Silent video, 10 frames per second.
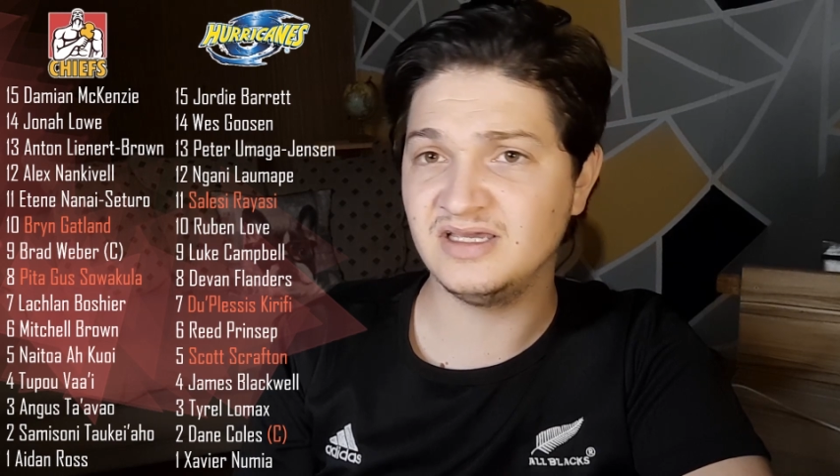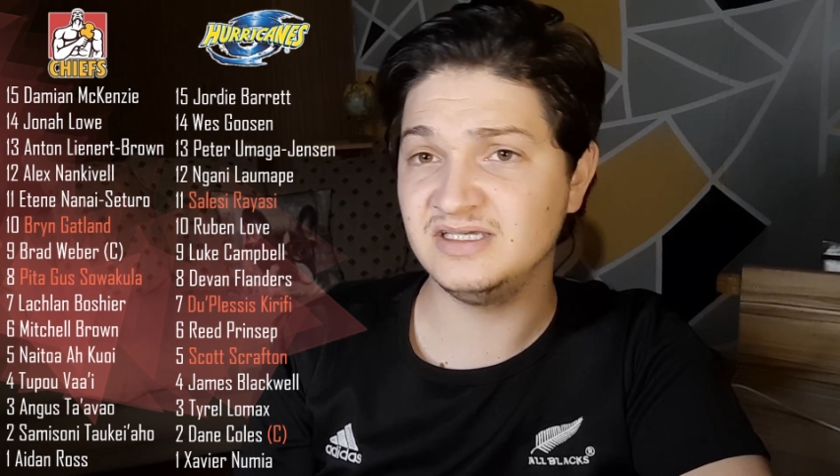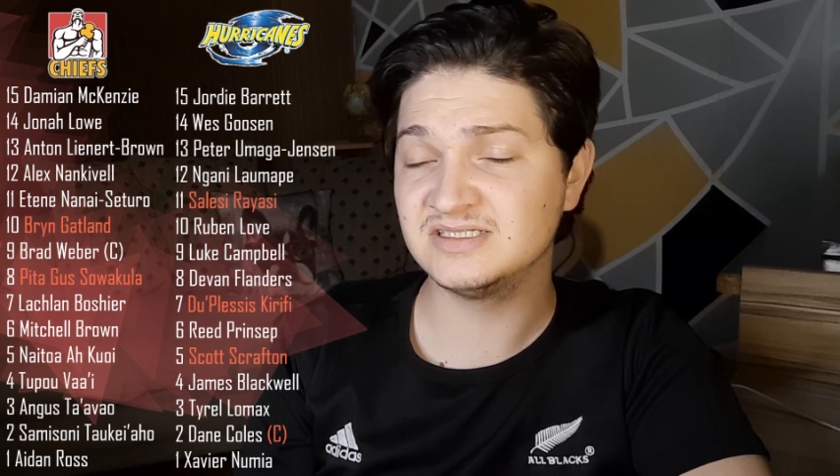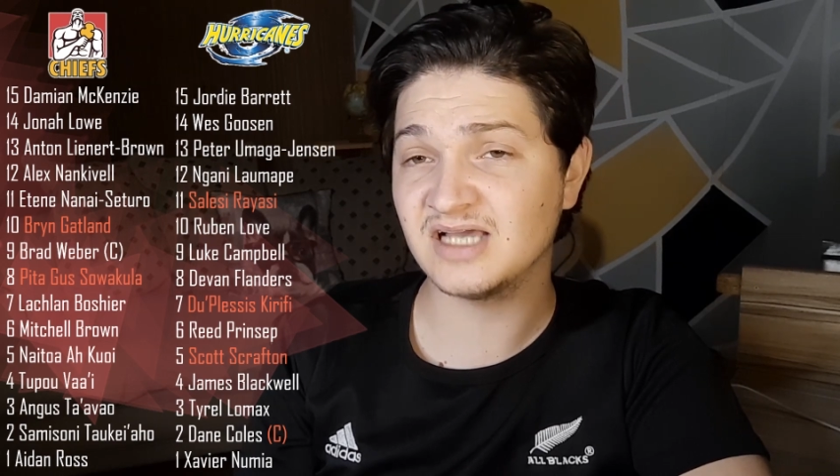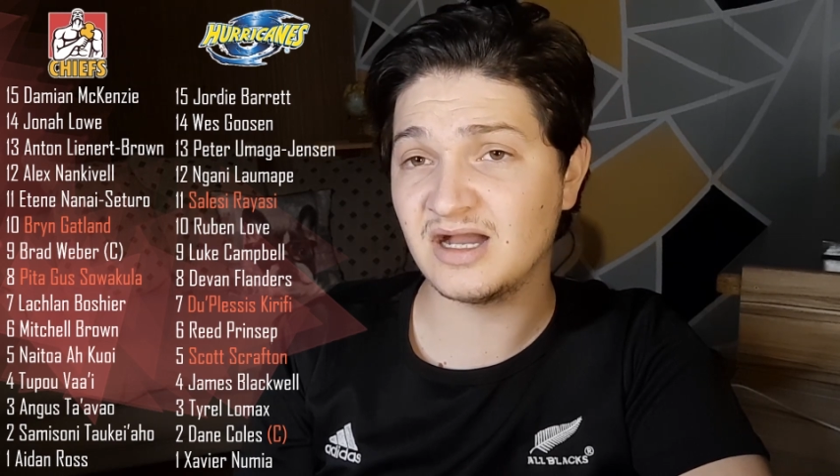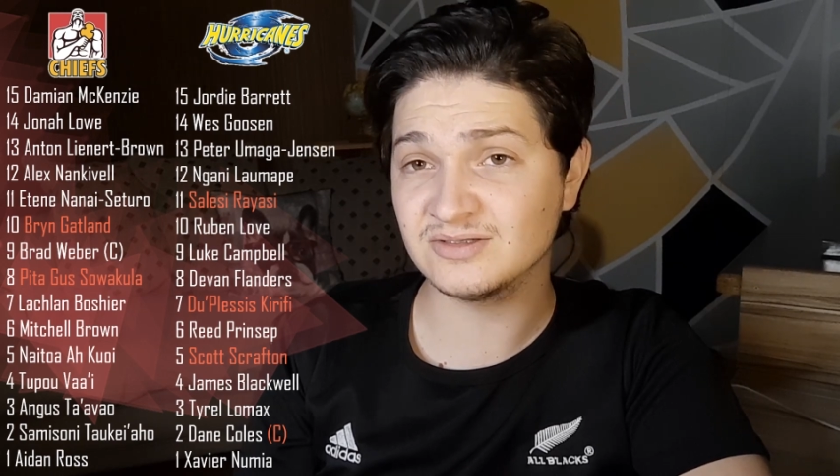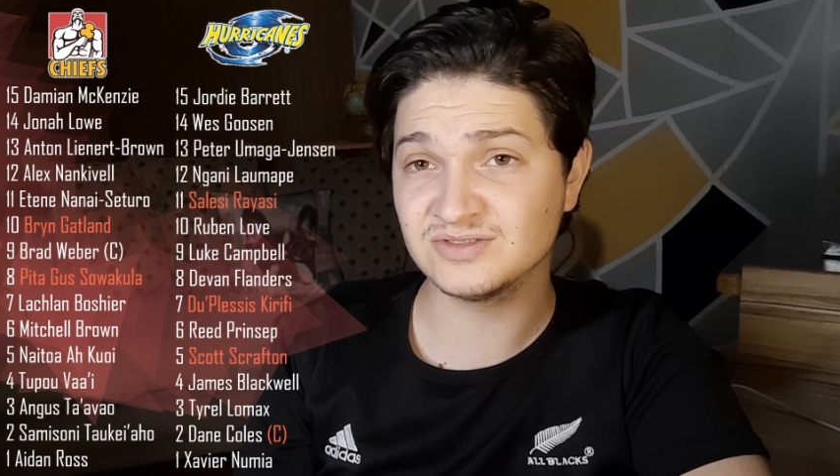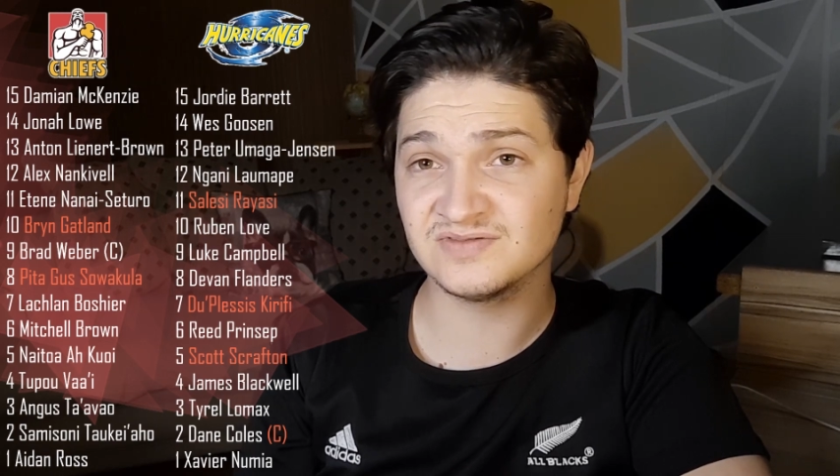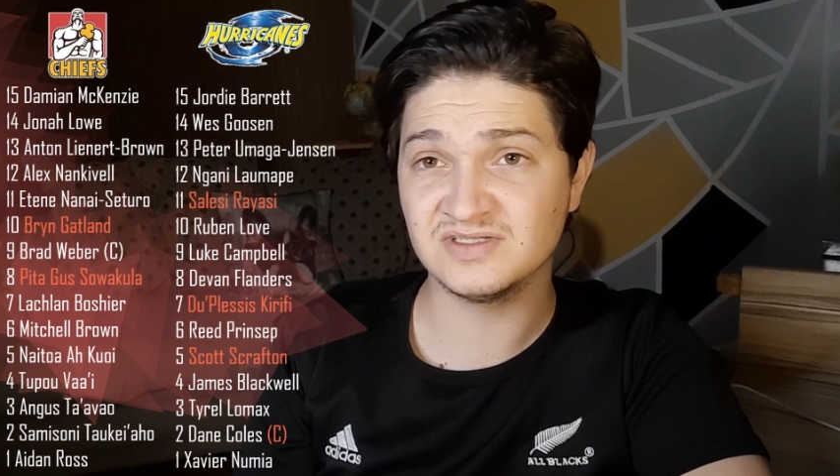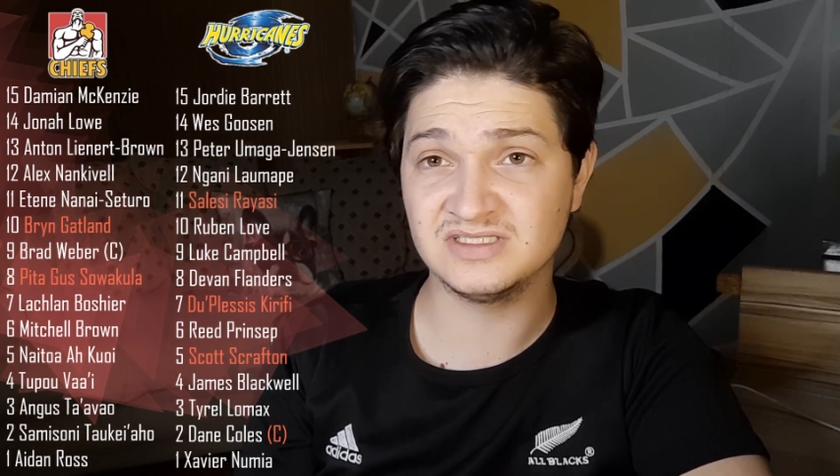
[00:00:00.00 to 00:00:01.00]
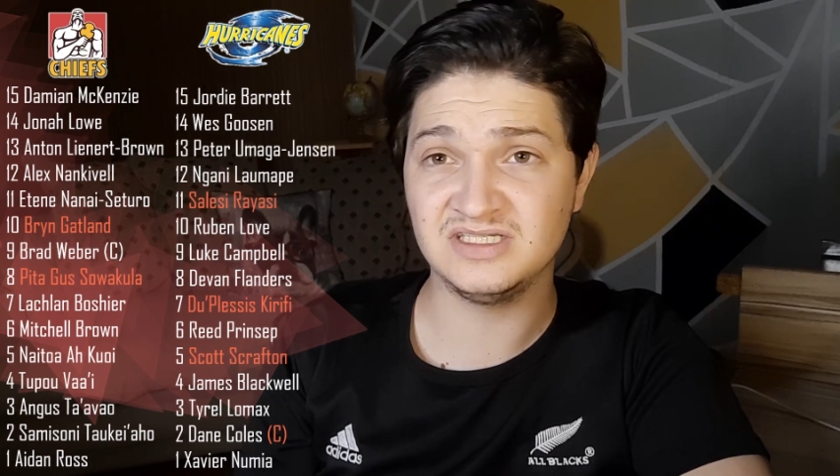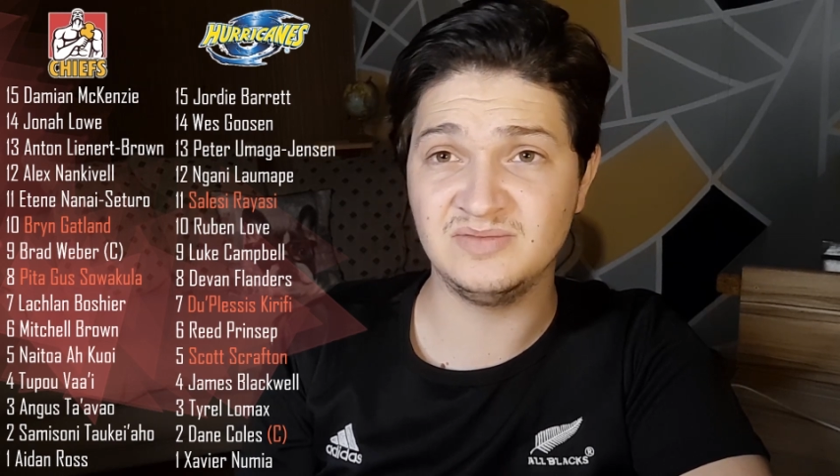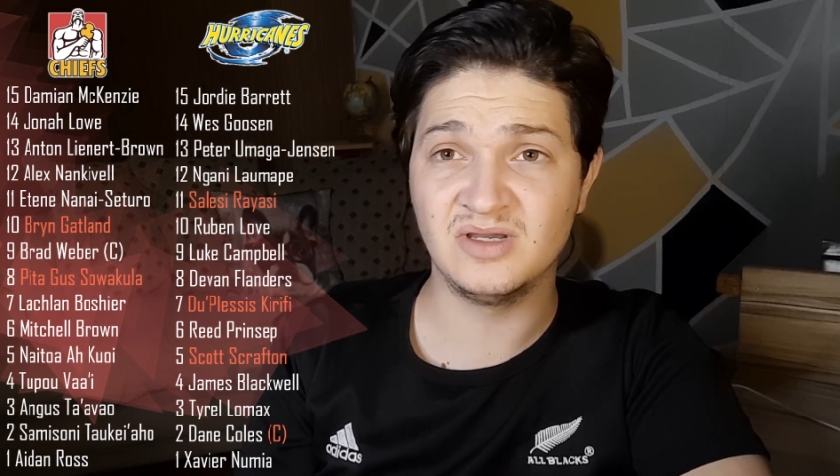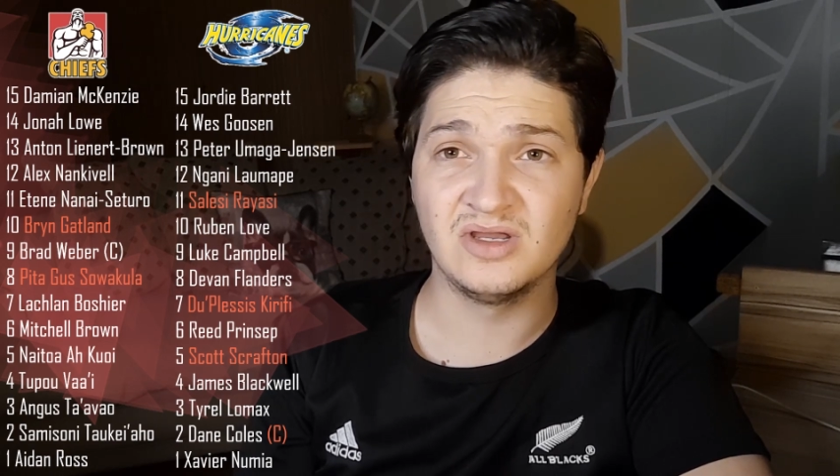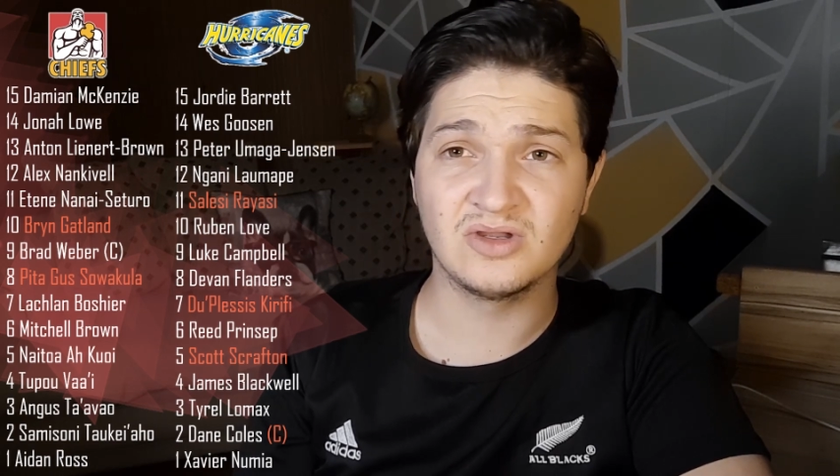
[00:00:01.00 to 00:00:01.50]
he's out of the team